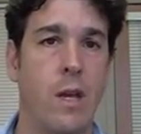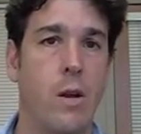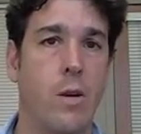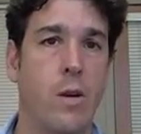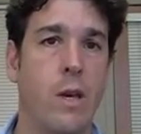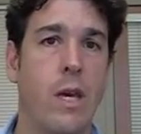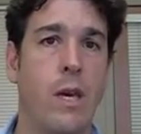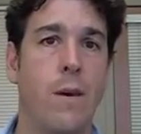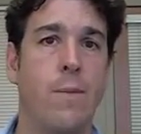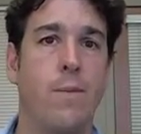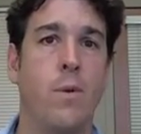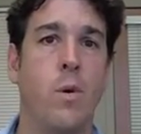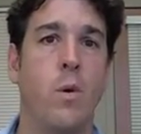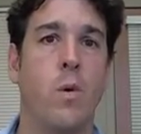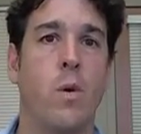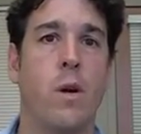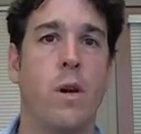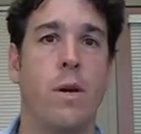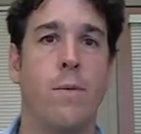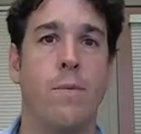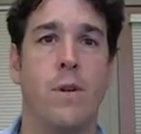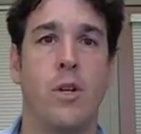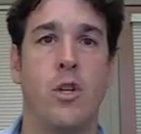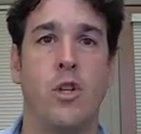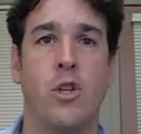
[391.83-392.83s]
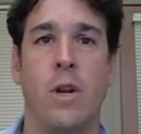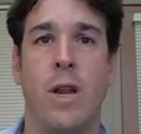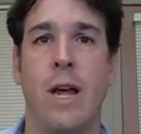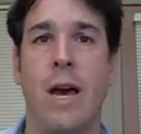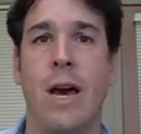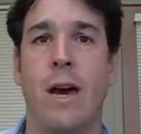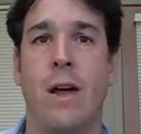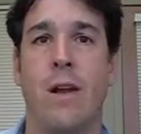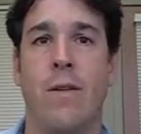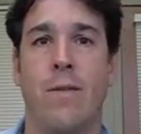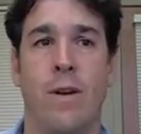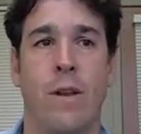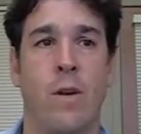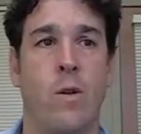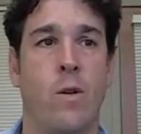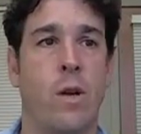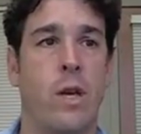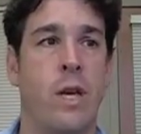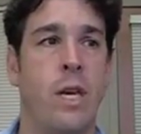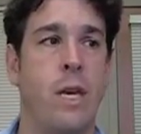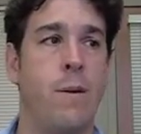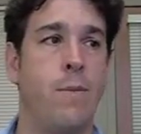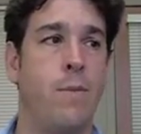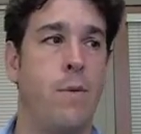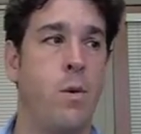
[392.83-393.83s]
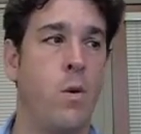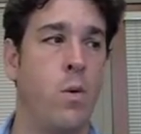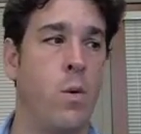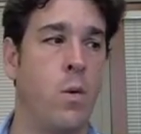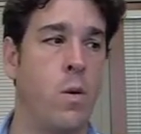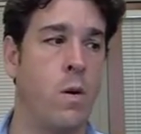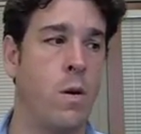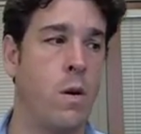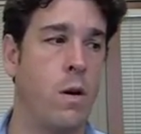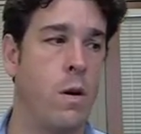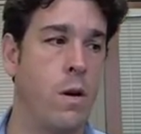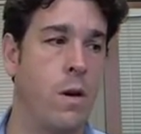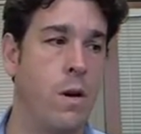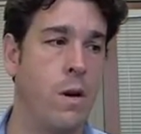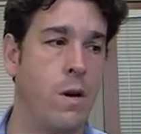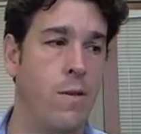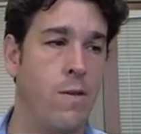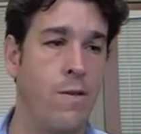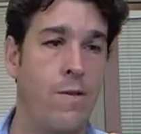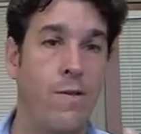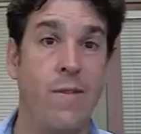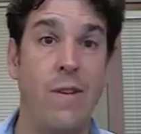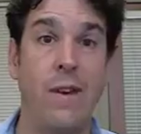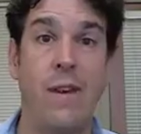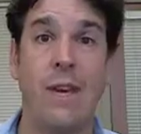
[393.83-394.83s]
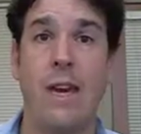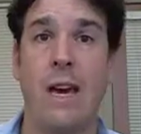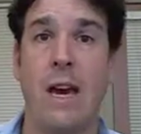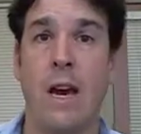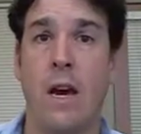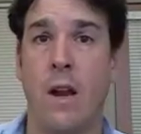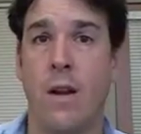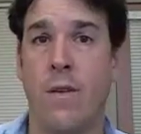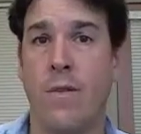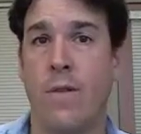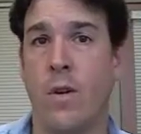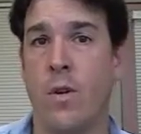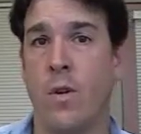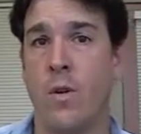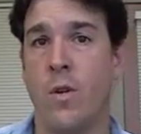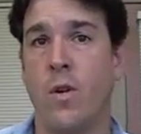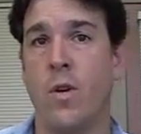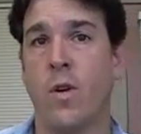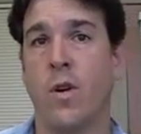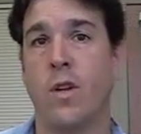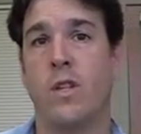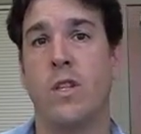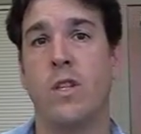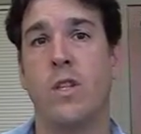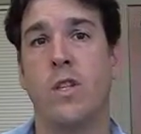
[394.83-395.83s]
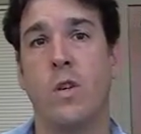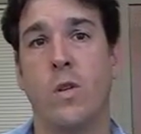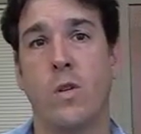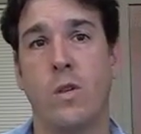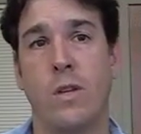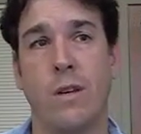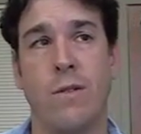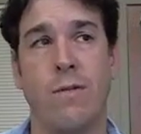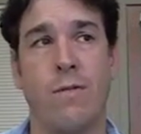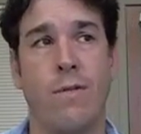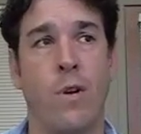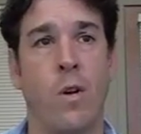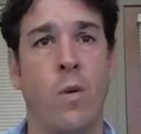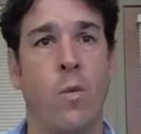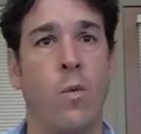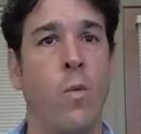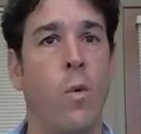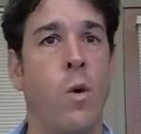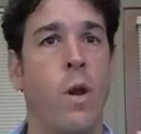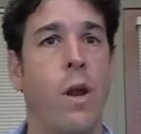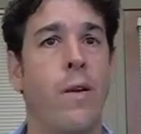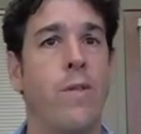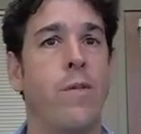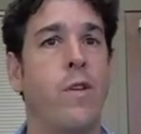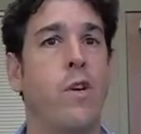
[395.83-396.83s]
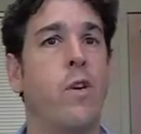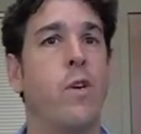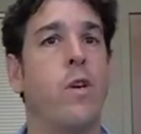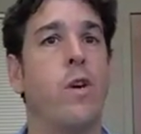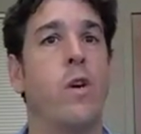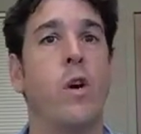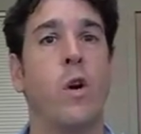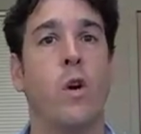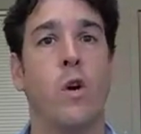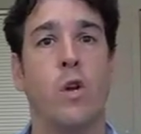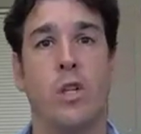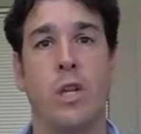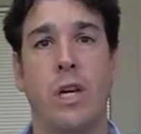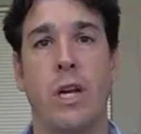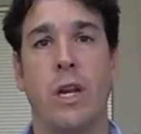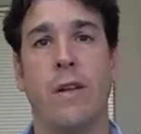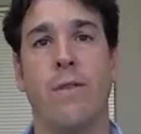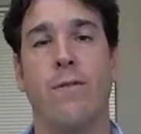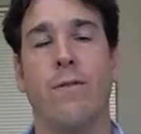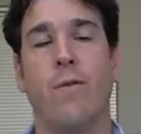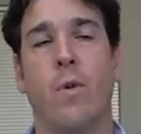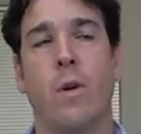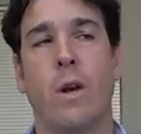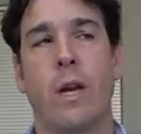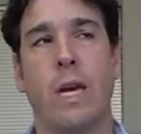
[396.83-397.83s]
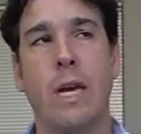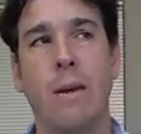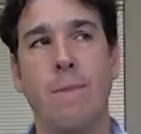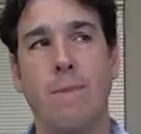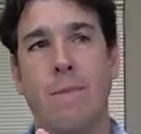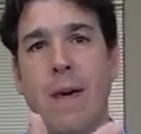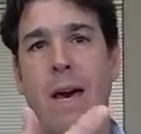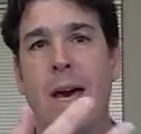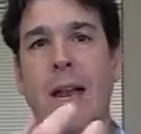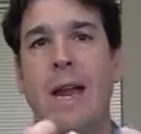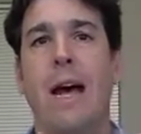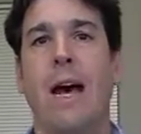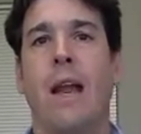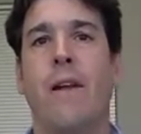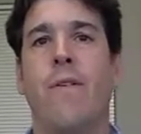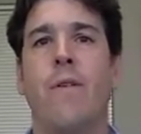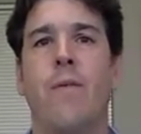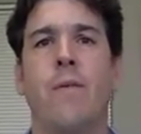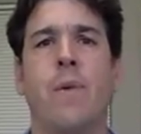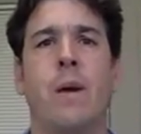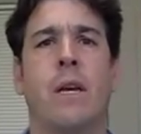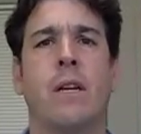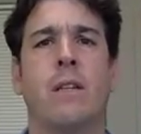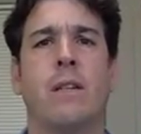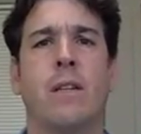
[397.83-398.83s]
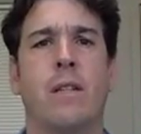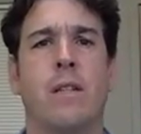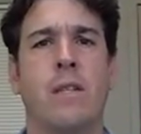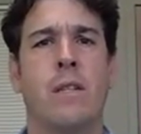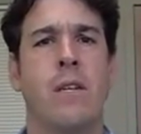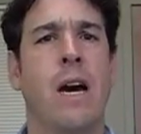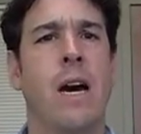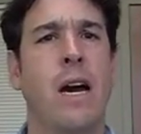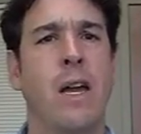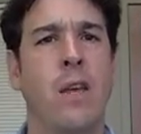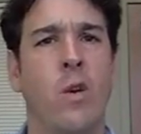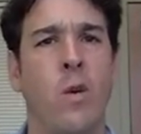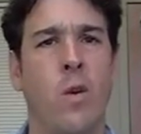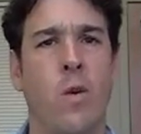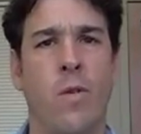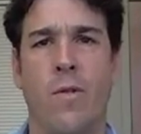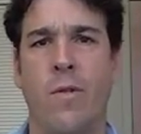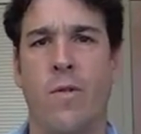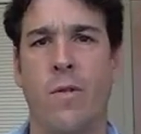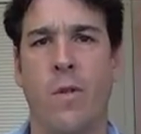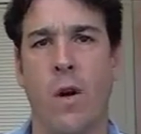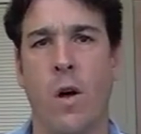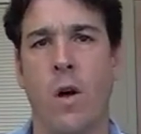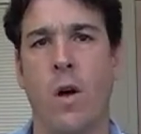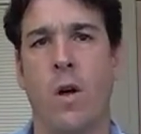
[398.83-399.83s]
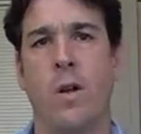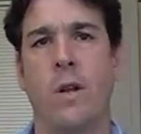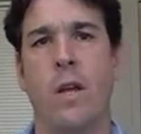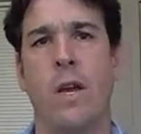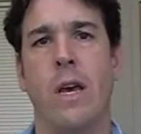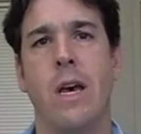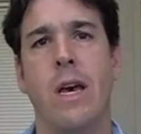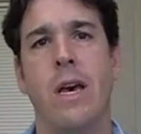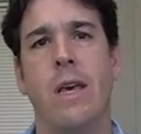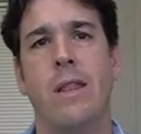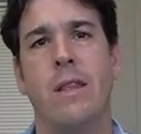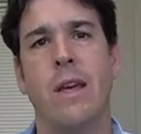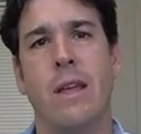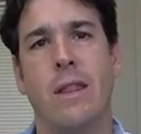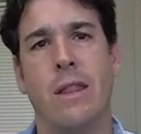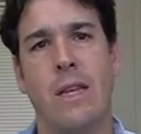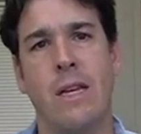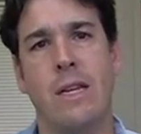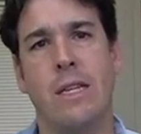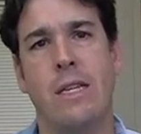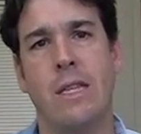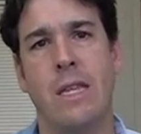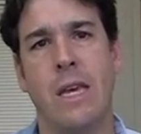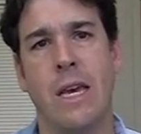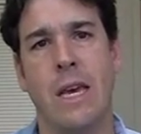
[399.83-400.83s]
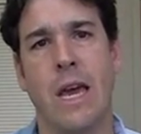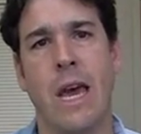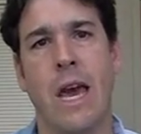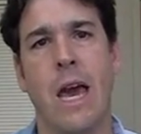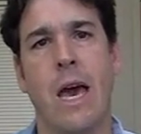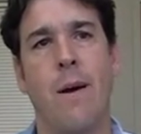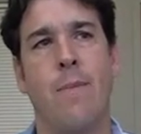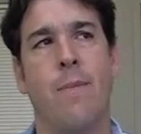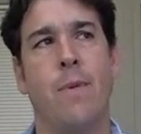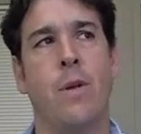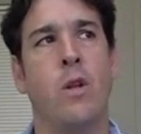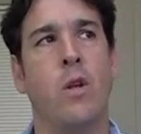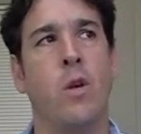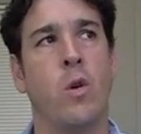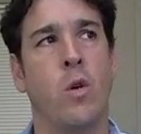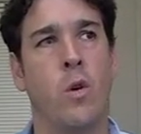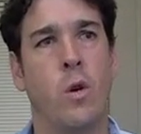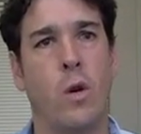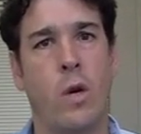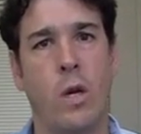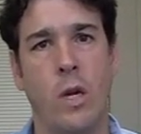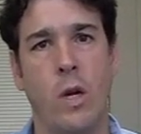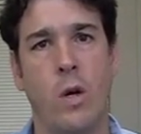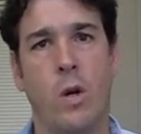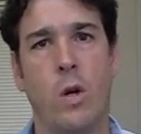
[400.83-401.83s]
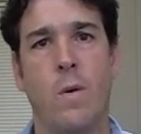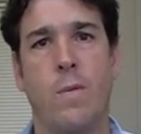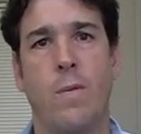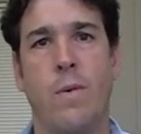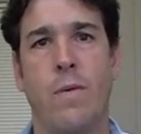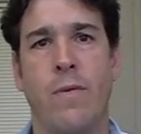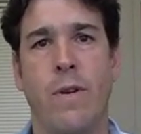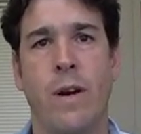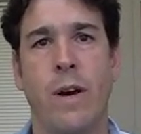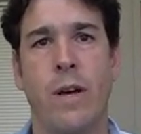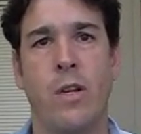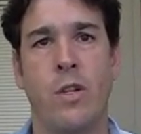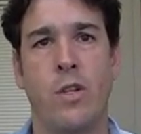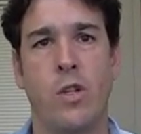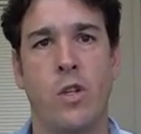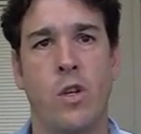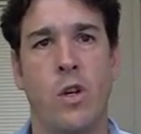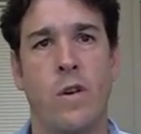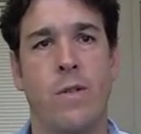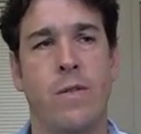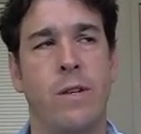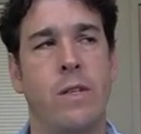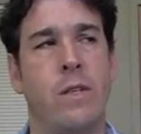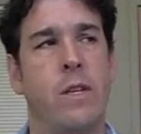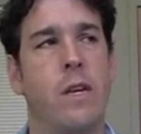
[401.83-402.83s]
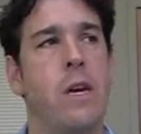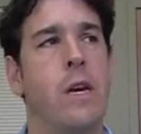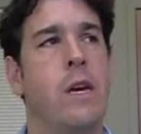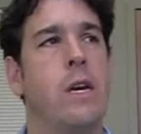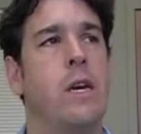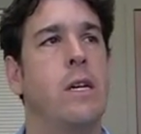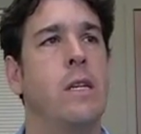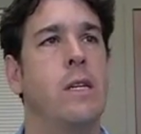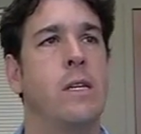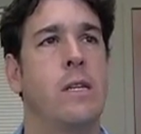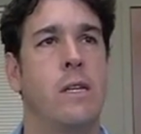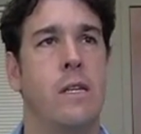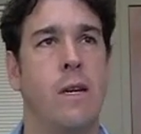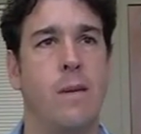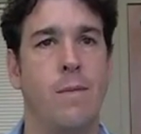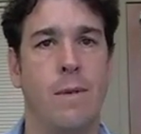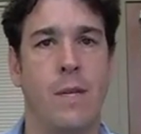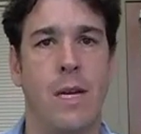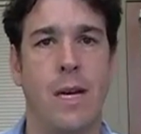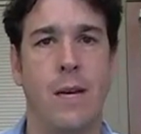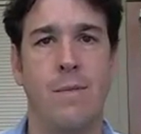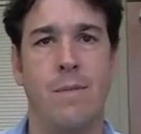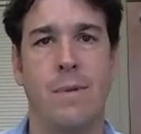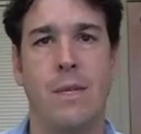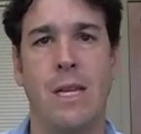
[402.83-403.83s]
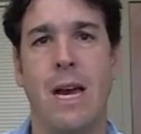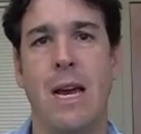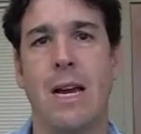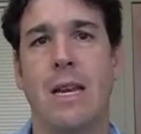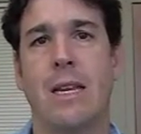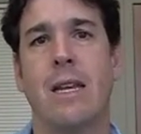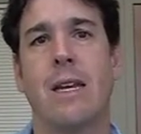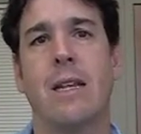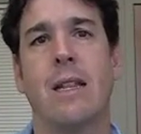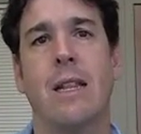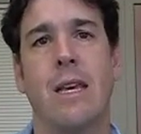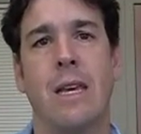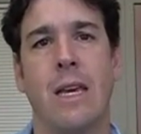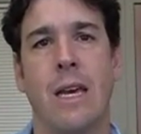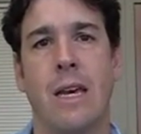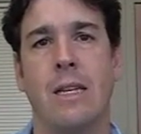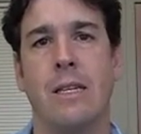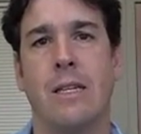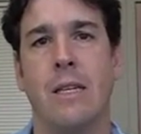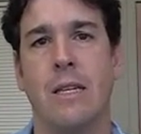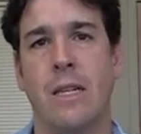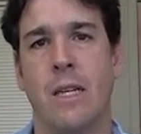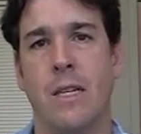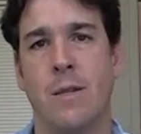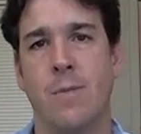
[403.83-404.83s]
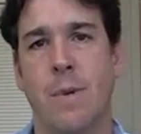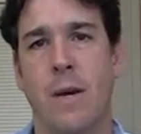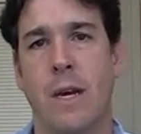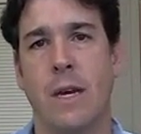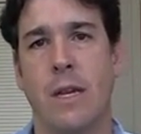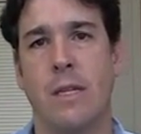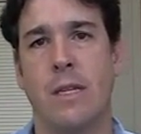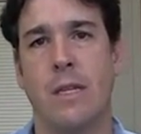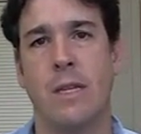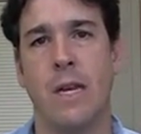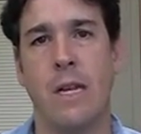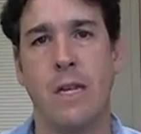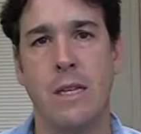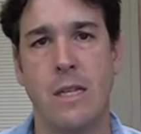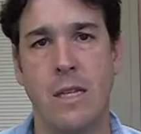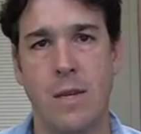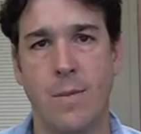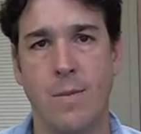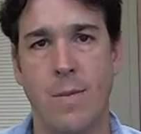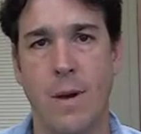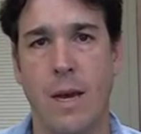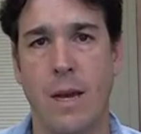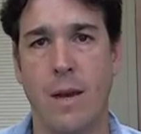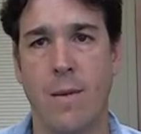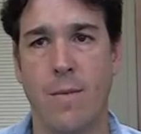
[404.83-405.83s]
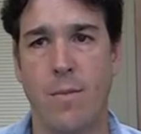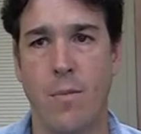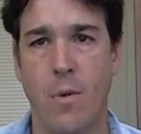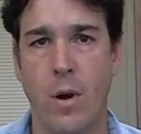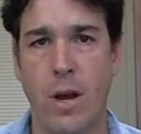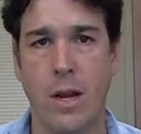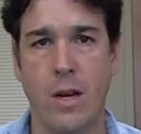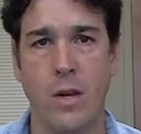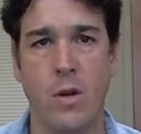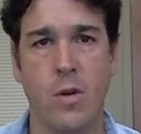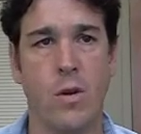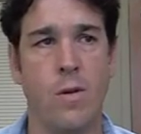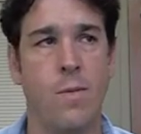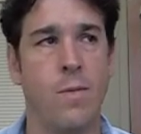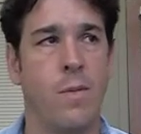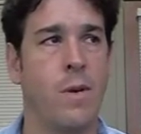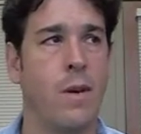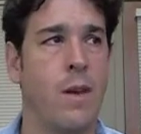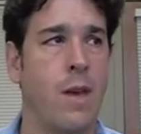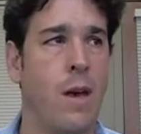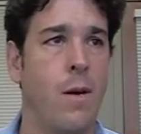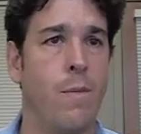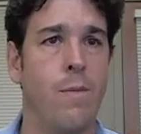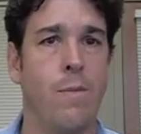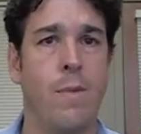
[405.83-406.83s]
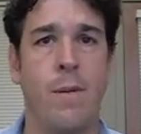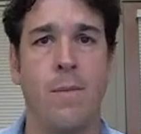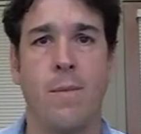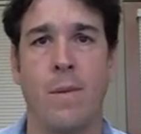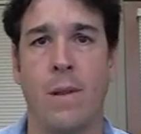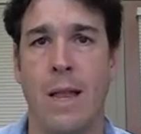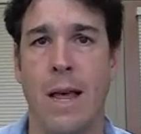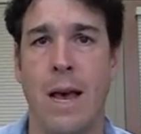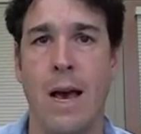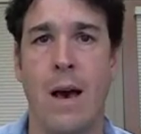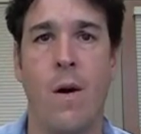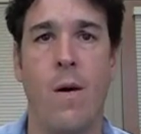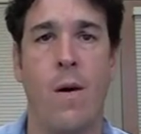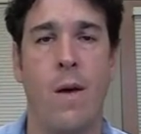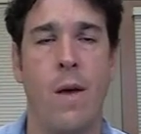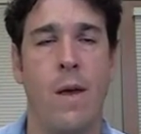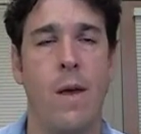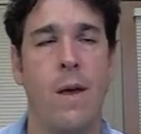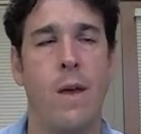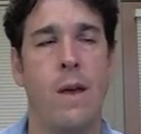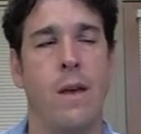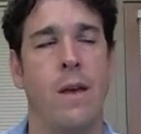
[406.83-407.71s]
keep your commission out of it, or keep your fee out of it, or your consulting fee, or whatever you're negotiating for. Keep that out of it, because it's not your fault that this thing happened. You're here to provide a service. Sometimes tactically, yes, it does make sense to make a break to them or help people out.